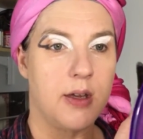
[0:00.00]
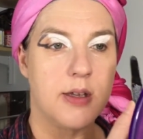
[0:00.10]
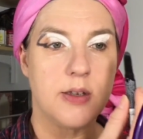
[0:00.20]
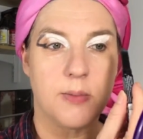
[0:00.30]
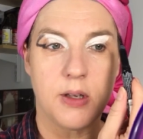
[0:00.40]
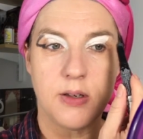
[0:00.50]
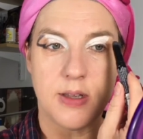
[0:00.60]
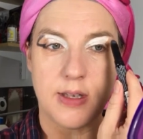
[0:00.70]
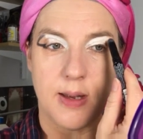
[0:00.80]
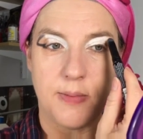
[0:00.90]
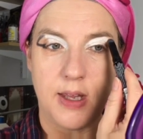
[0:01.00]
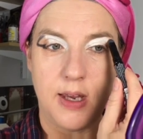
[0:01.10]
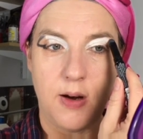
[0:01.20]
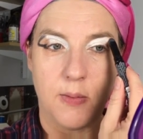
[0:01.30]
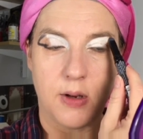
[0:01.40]
So I'm going to do the same thing
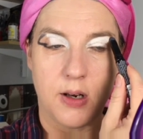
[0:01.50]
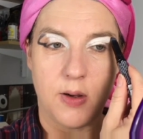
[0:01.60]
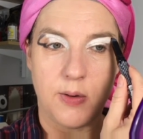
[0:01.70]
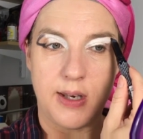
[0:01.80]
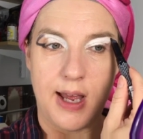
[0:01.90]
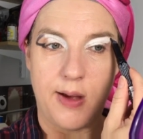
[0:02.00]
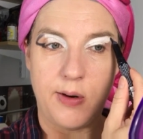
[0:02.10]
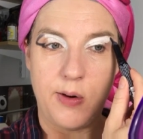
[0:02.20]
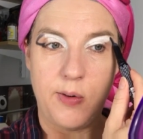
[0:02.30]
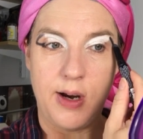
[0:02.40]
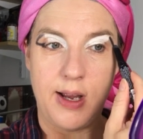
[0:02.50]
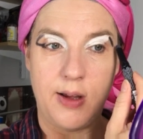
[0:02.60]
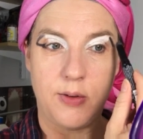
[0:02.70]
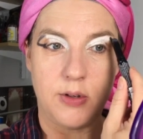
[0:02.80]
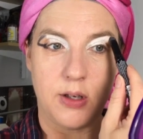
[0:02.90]
here. I'm going to go down and
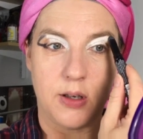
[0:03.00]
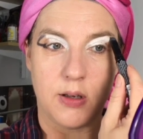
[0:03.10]
around